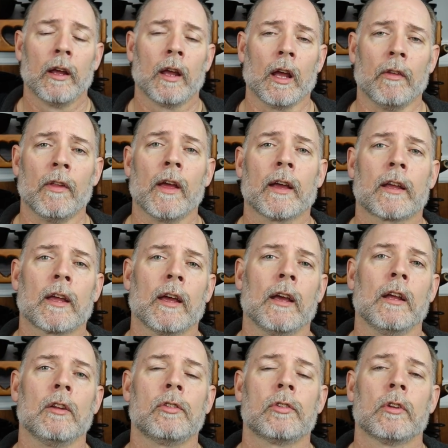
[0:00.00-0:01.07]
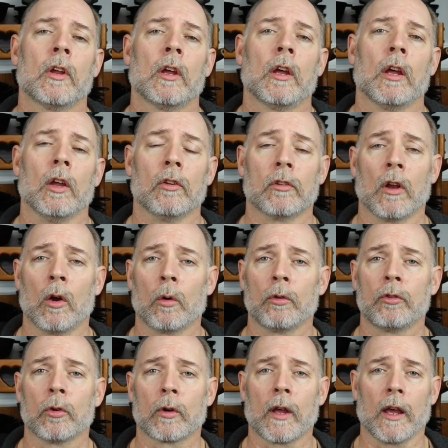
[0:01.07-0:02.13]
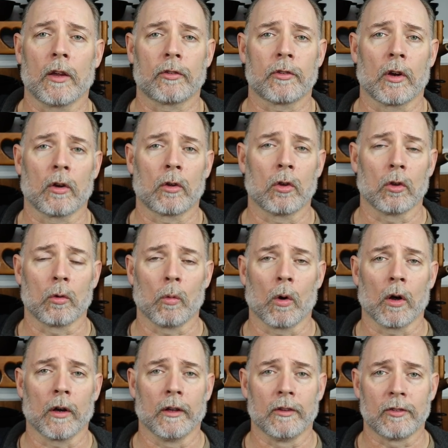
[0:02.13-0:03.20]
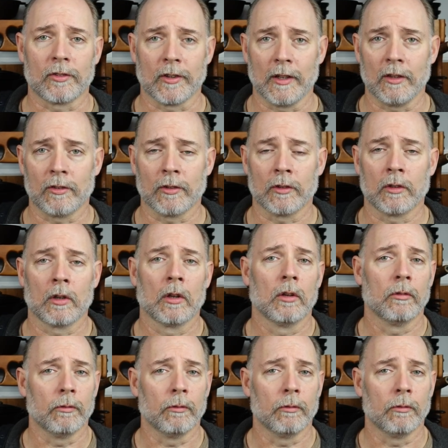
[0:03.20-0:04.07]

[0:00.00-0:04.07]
In that case, as long as your cast iron cookware is seasoned